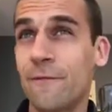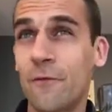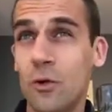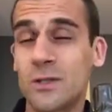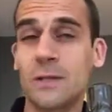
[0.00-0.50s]

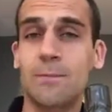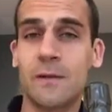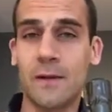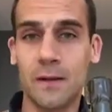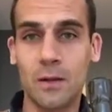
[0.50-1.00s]

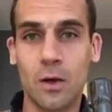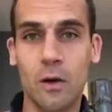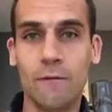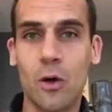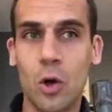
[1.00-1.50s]
14%
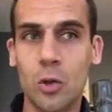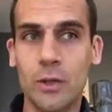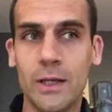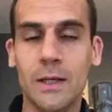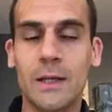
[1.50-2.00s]
of oak,